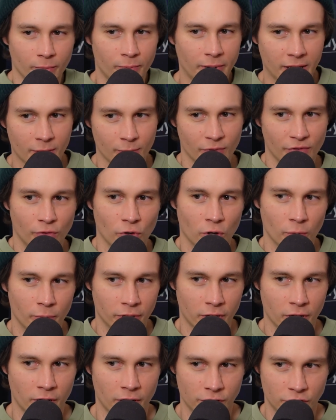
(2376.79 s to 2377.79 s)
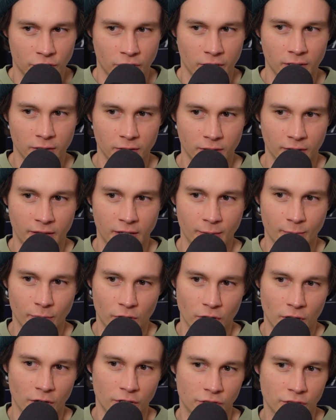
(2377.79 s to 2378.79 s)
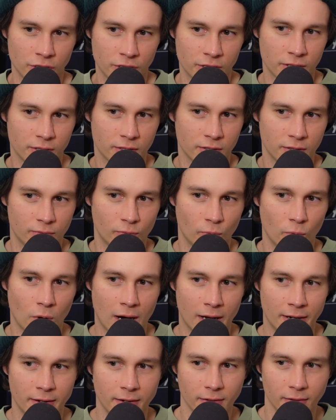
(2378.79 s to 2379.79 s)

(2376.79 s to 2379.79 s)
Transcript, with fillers: pick him before McKercher. I think McKercher's one.